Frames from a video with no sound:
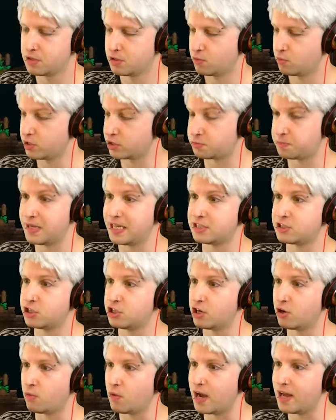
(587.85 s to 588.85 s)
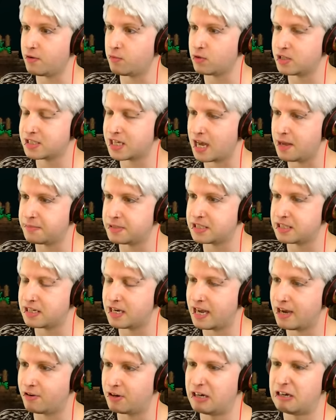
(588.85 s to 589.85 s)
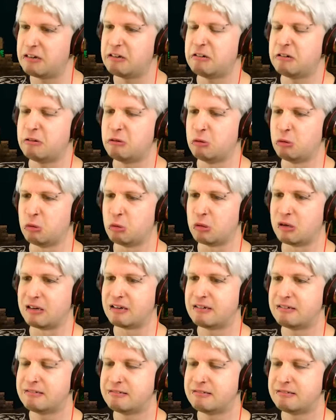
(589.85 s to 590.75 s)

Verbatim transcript: Which means, you know what? What time is it now? Oh.